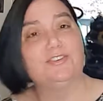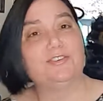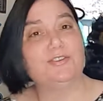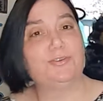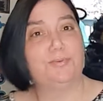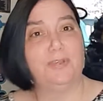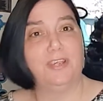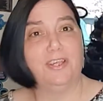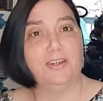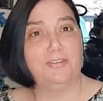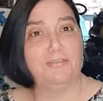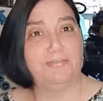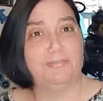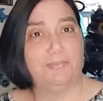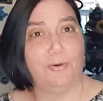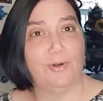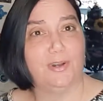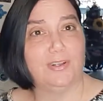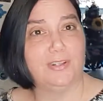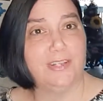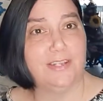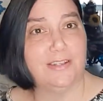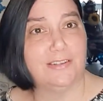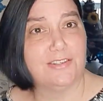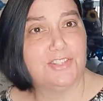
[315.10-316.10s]
3 or 4
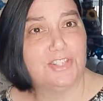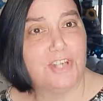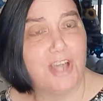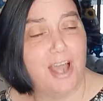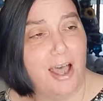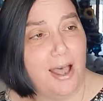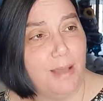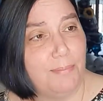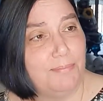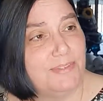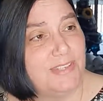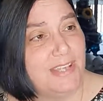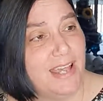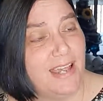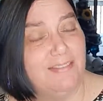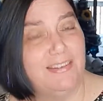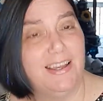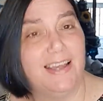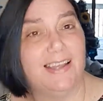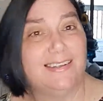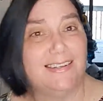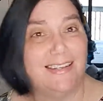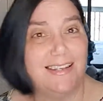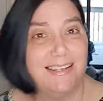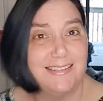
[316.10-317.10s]
little chops, I've
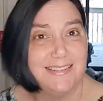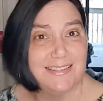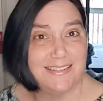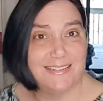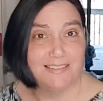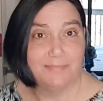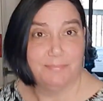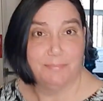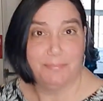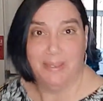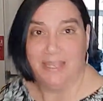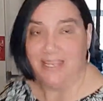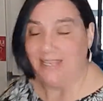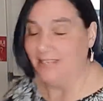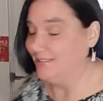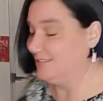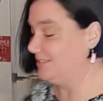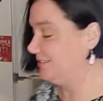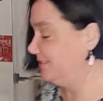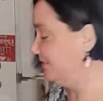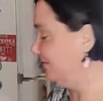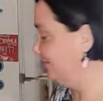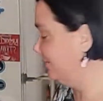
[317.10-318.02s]
got nice little bits.